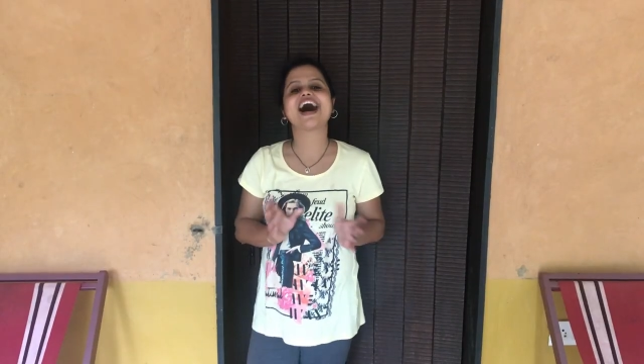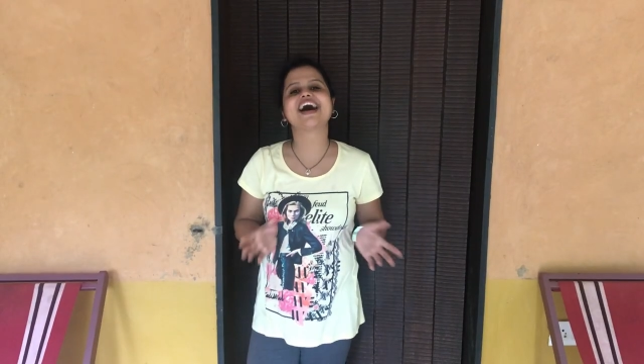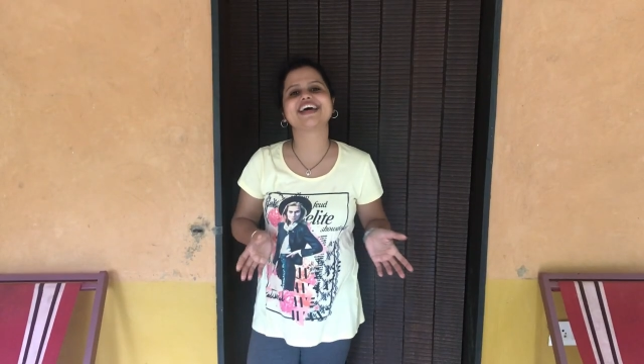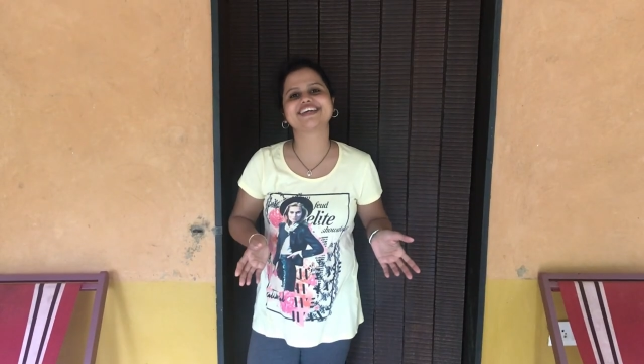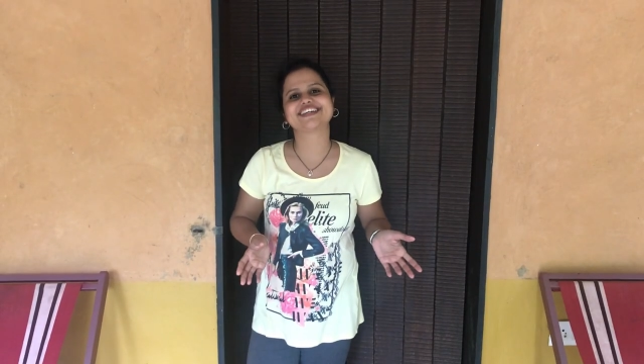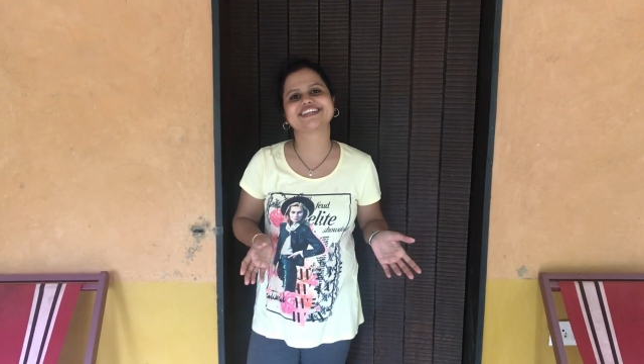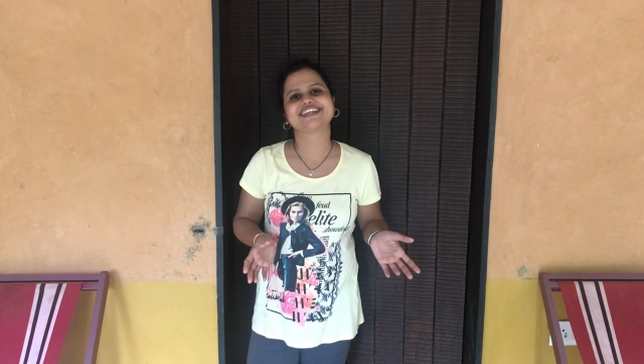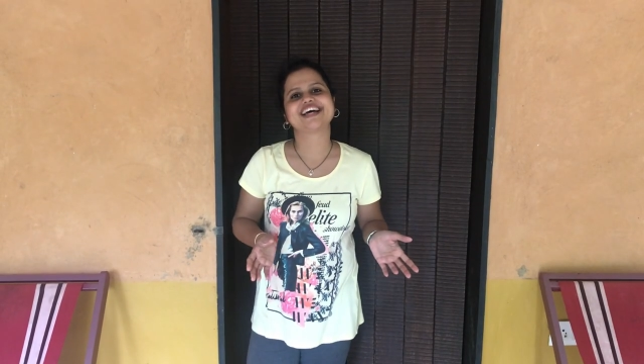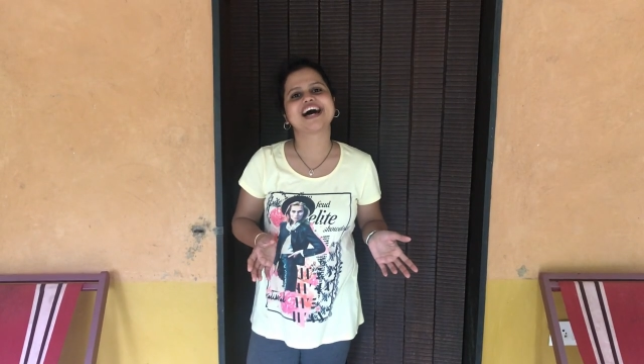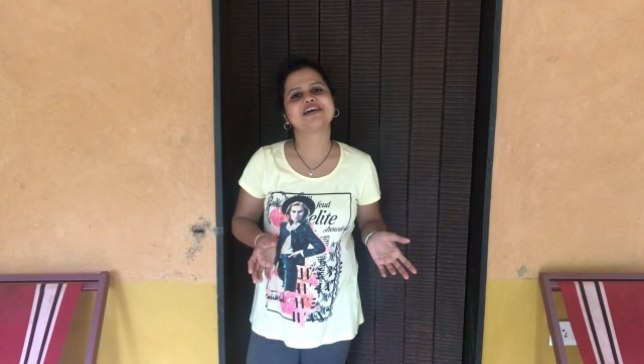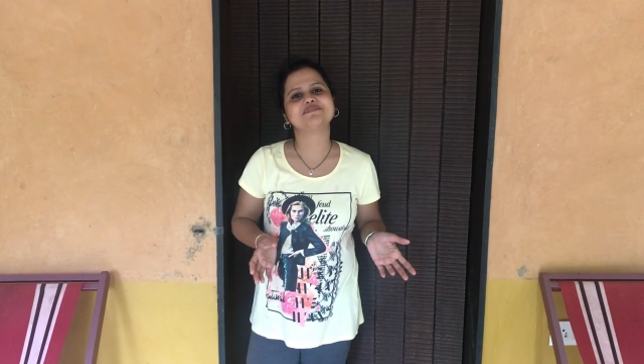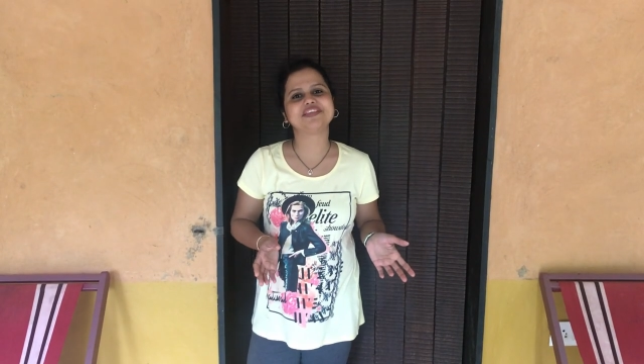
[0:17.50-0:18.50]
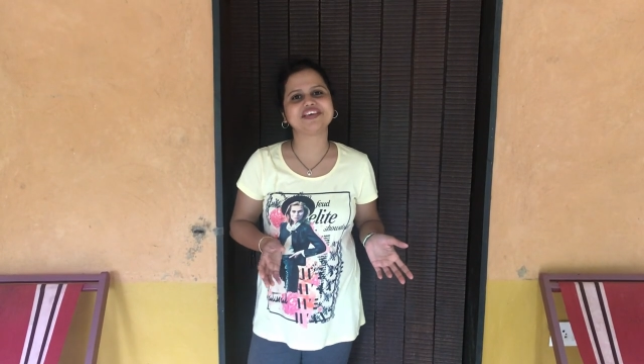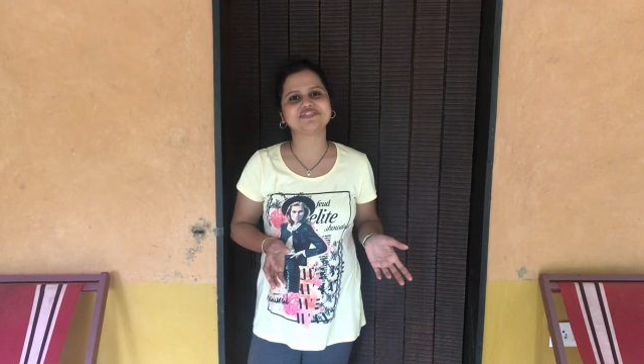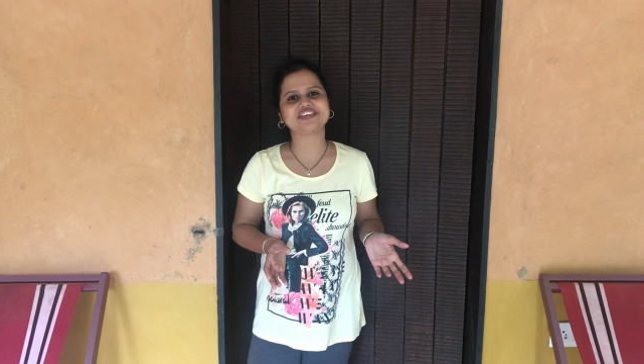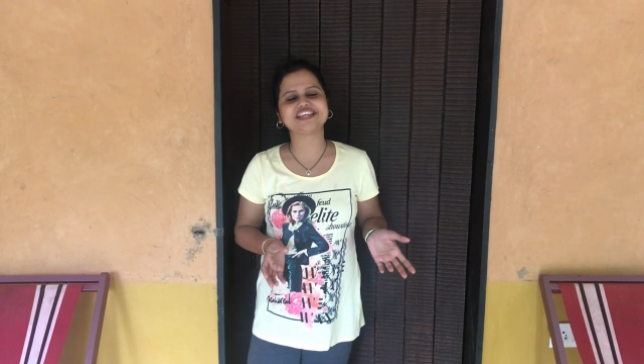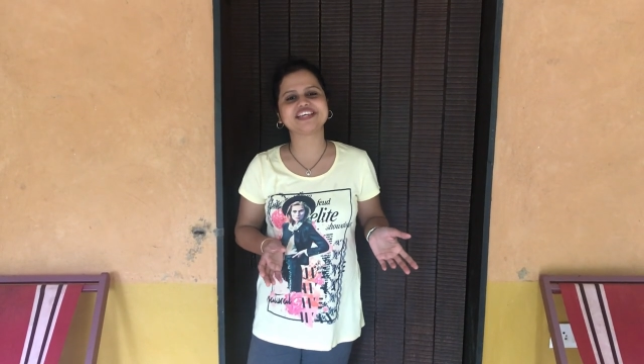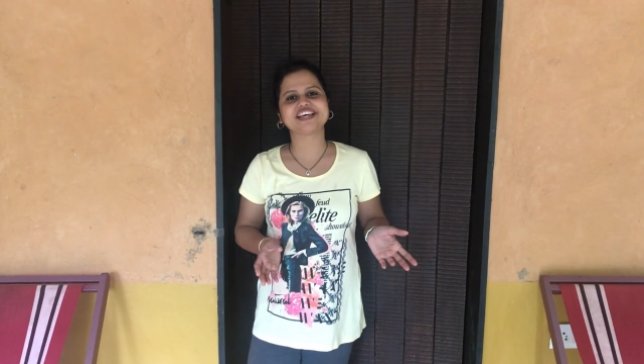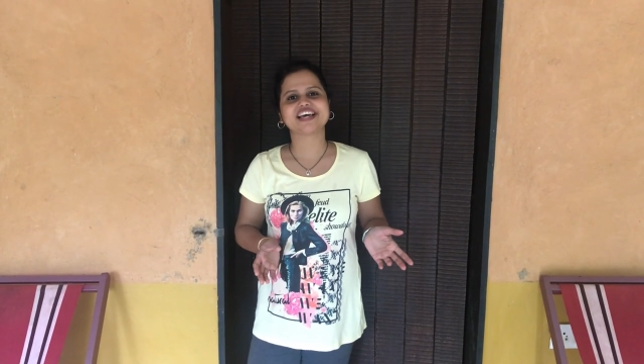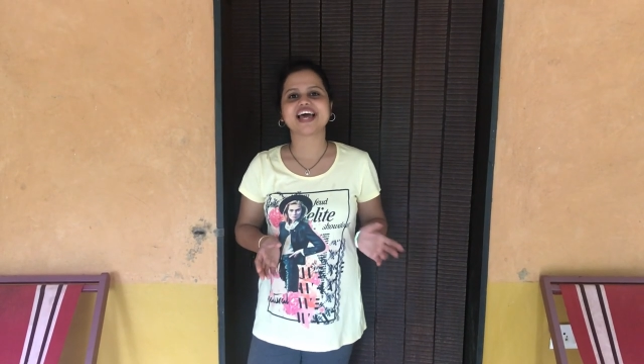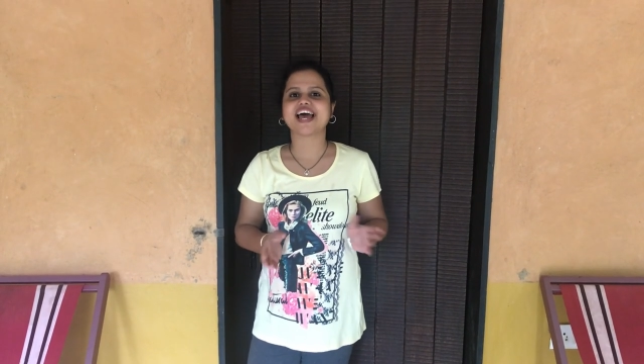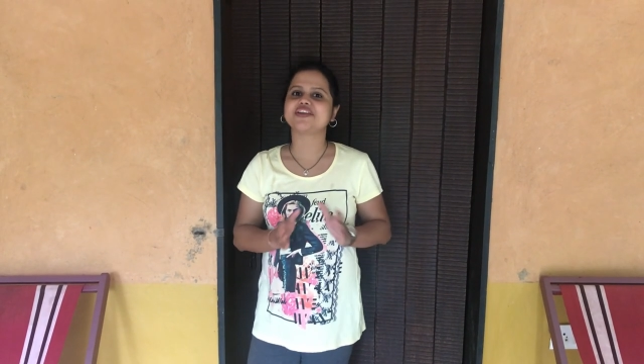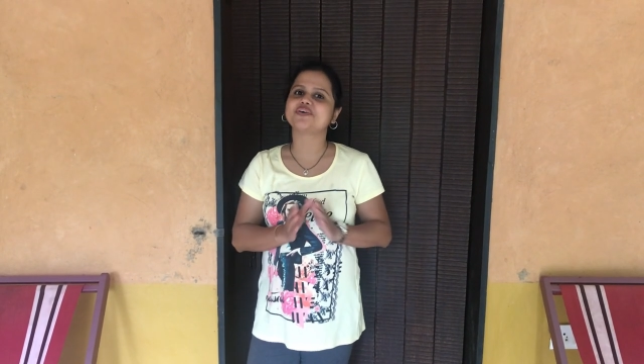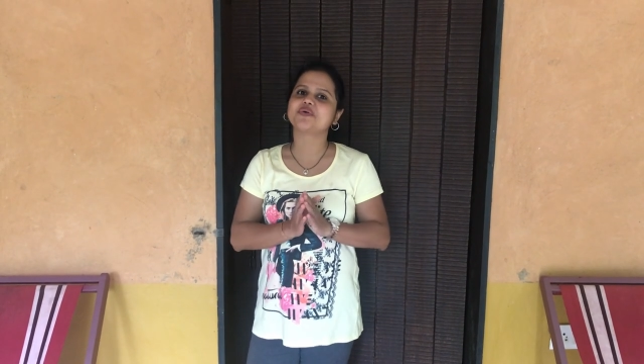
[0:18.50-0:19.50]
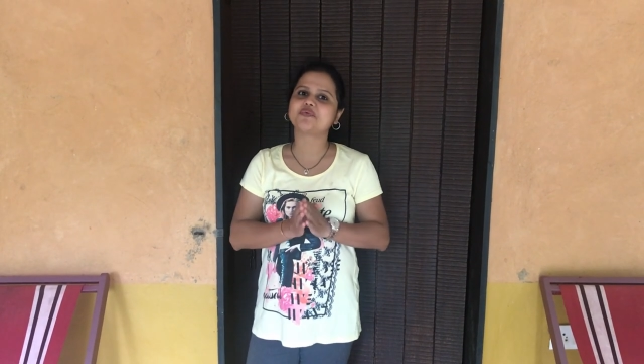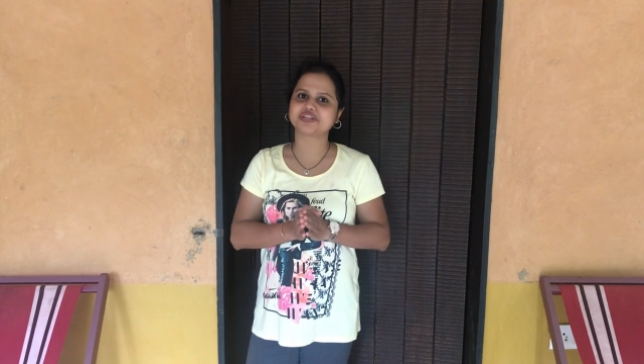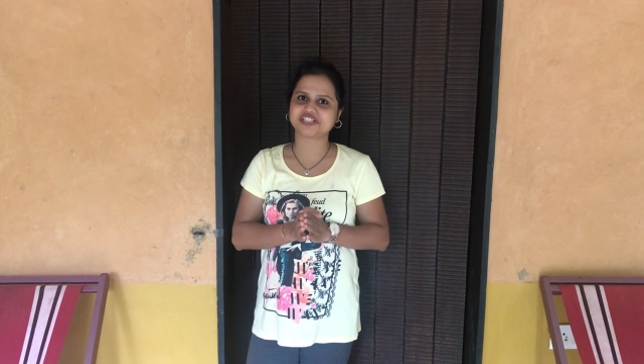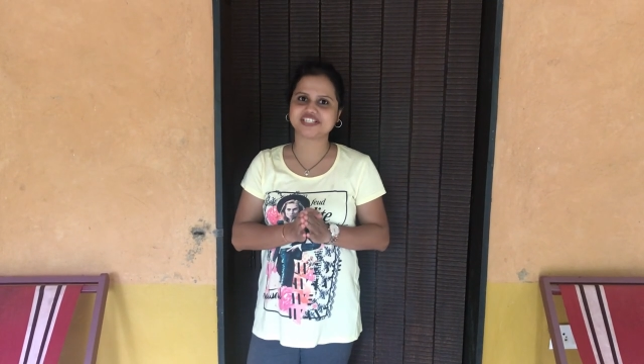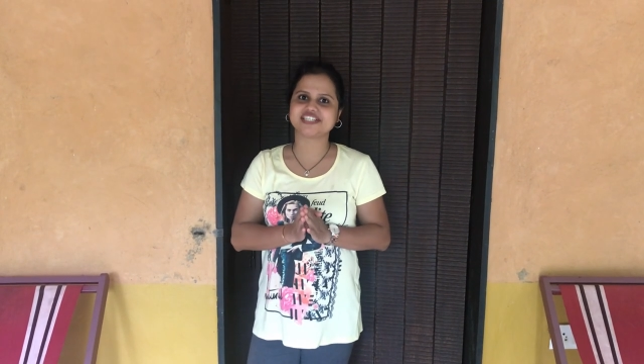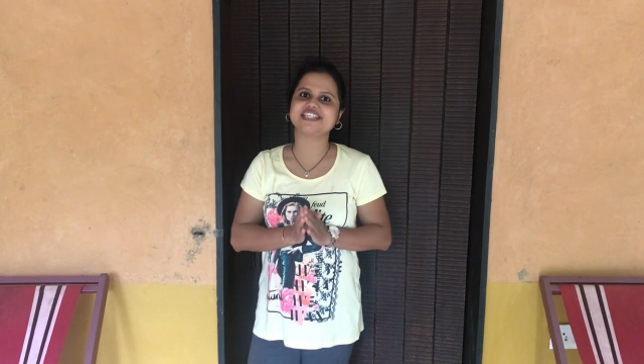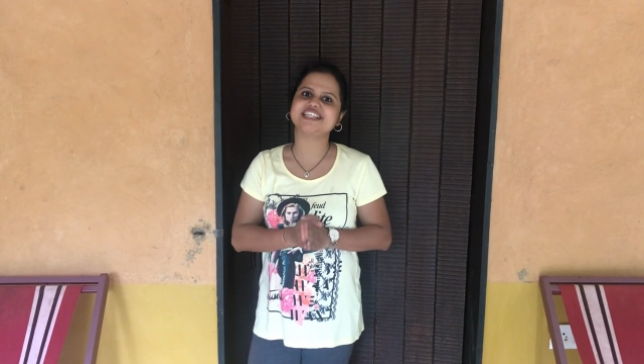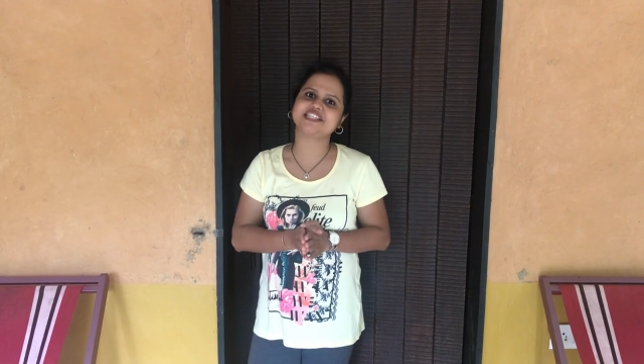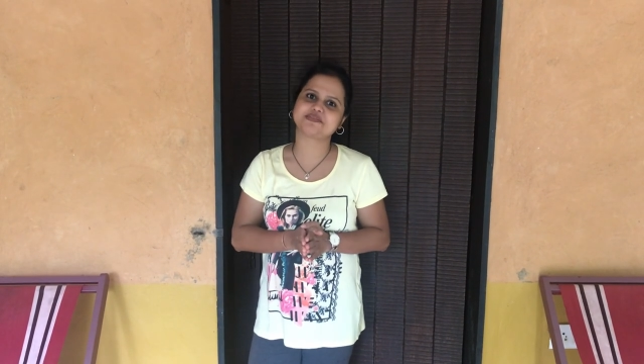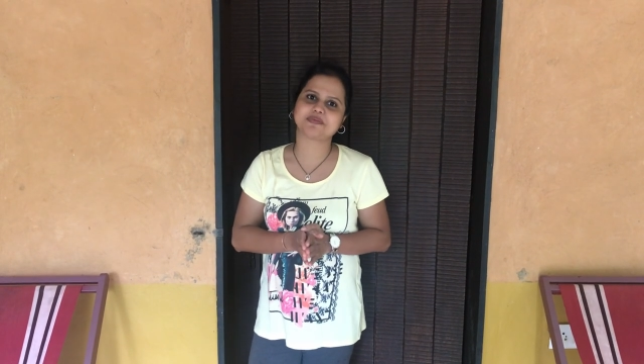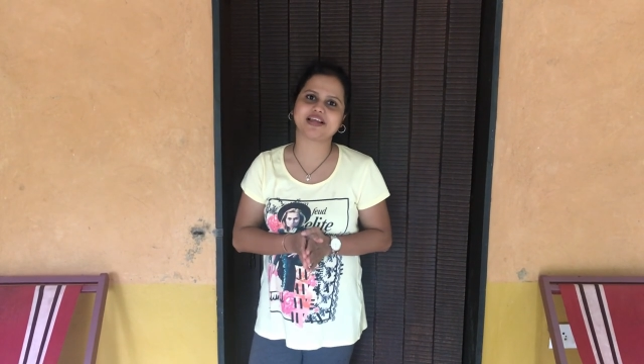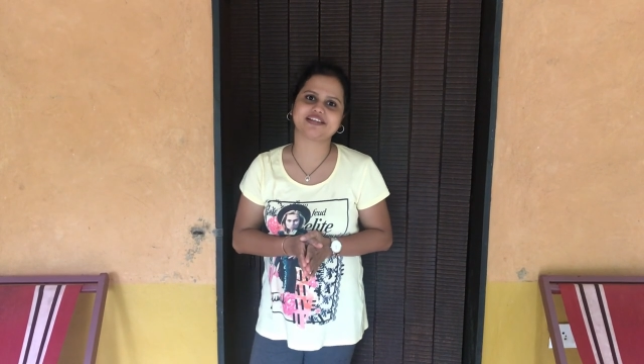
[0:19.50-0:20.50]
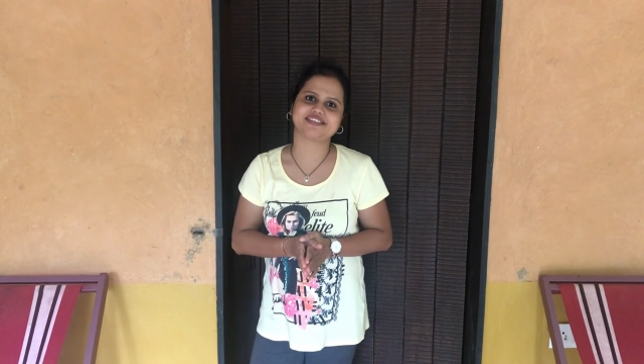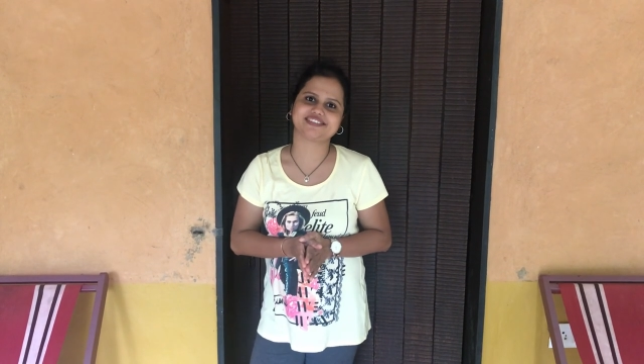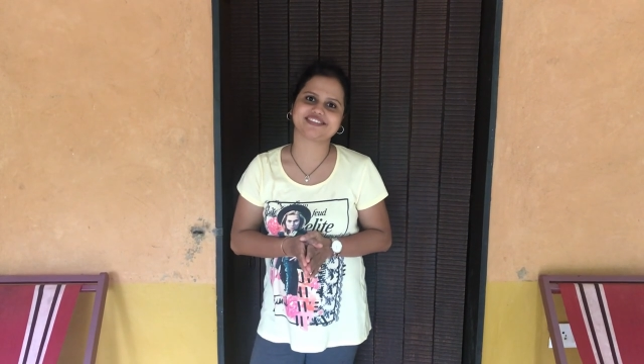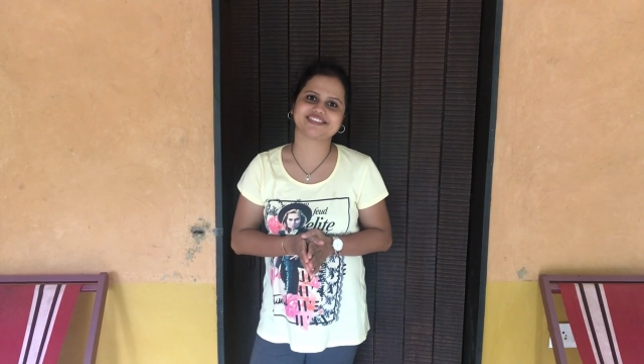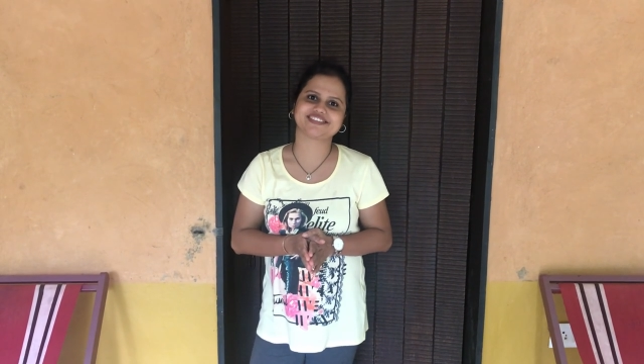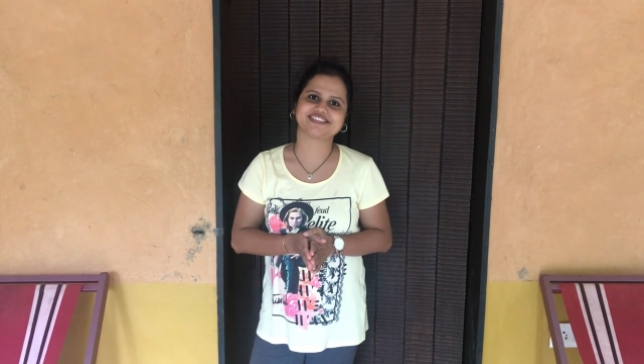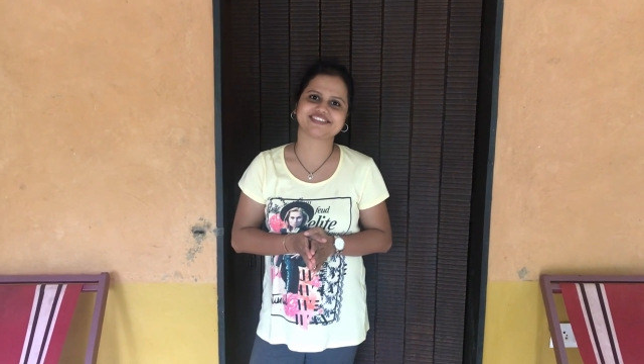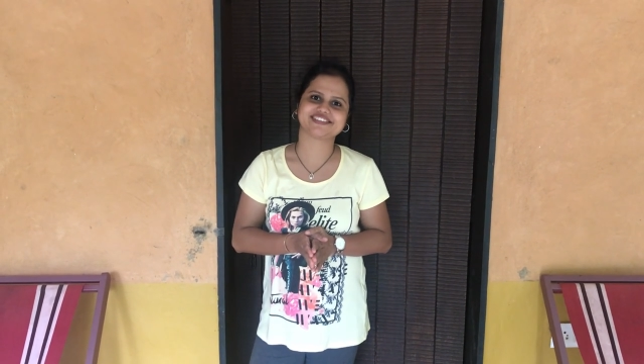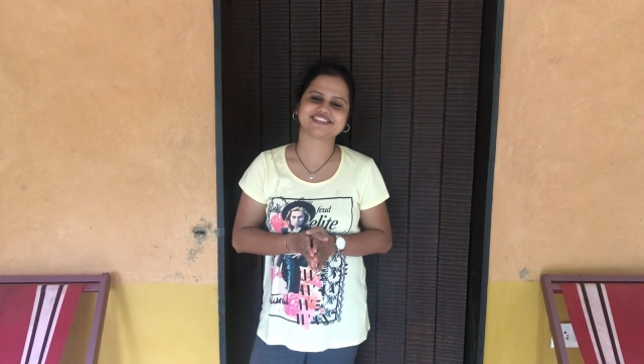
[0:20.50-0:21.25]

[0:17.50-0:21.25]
Hi, I'm Devki and you're watching This Planet.